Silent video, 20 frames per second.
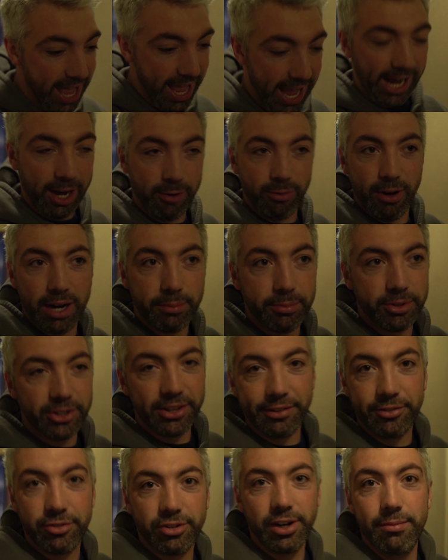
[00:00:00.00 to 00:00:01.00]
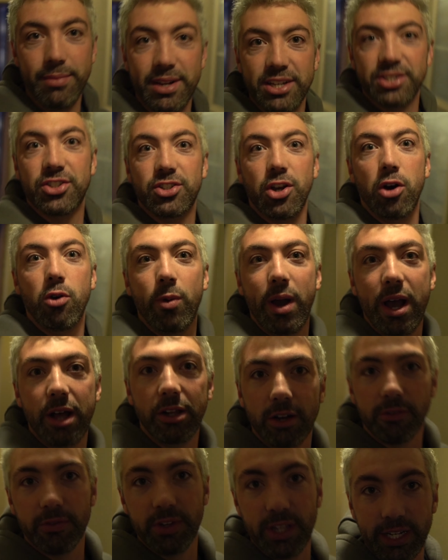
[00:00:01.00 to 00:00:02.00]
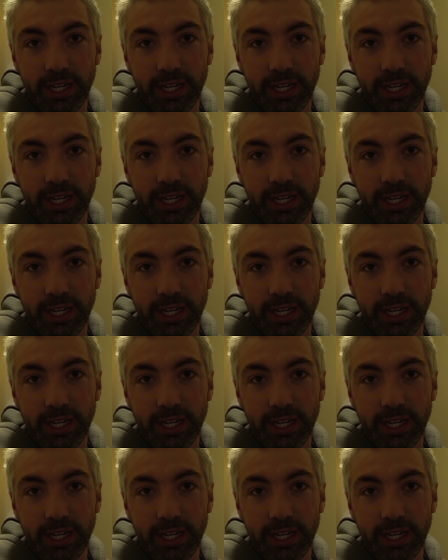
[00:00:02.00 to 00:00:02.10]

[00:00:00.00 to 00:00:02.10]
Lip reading: incredible. They've treated me so well over the